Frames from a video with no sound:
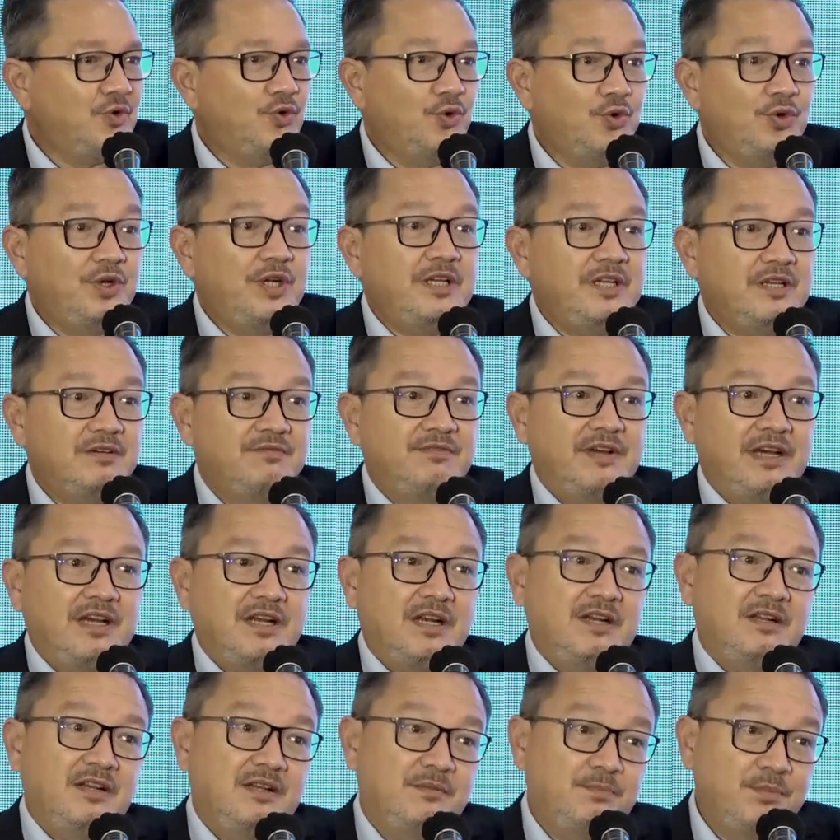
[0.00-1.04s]
only
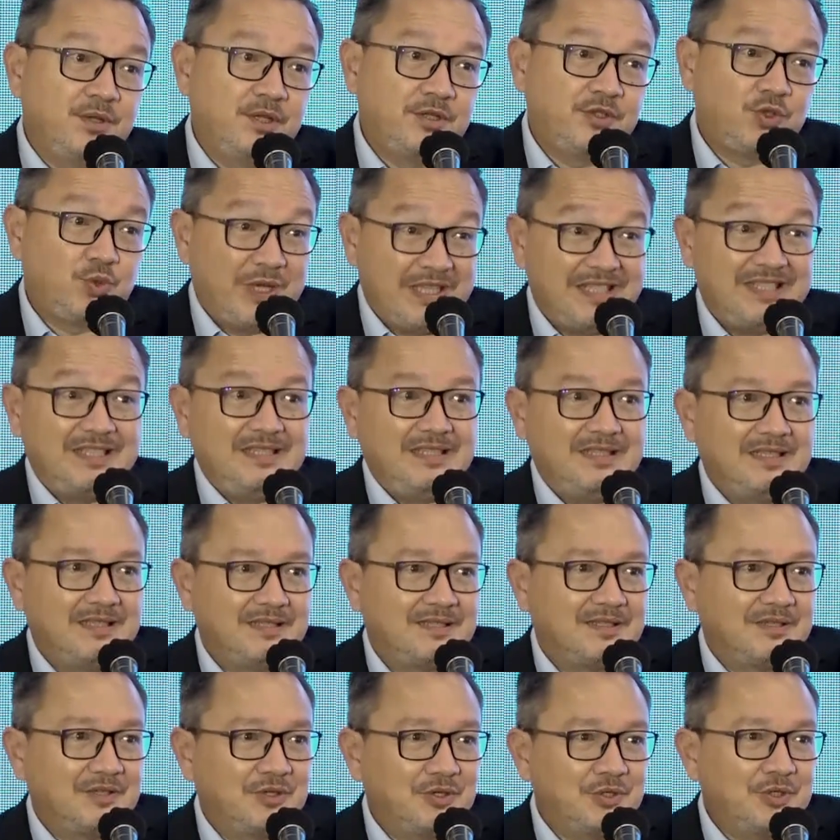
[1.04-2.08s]
available 20 years
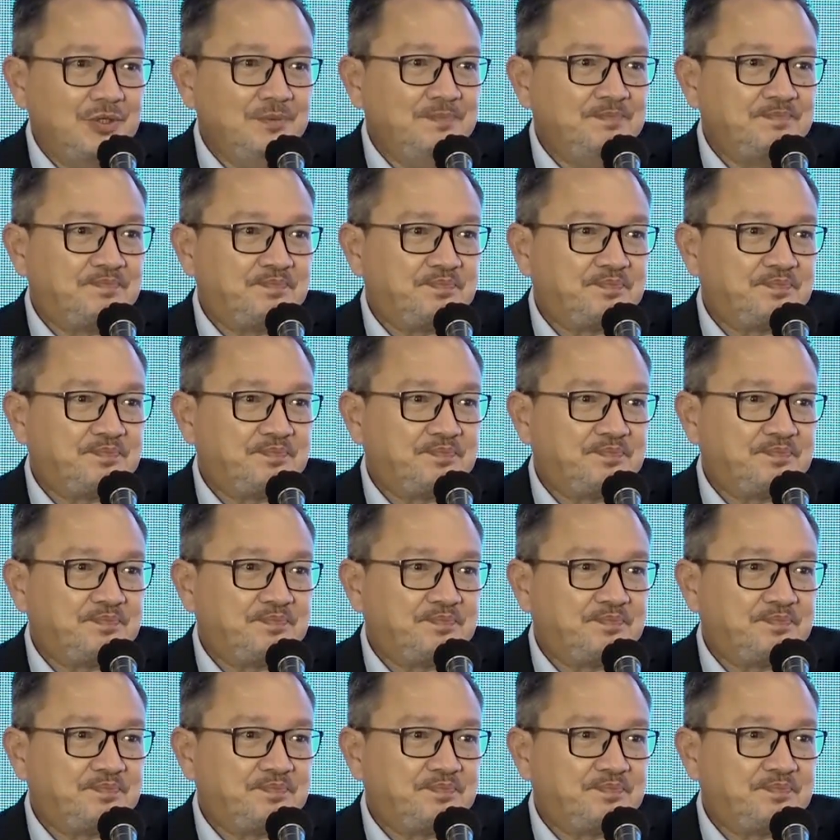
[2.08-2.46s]
ago.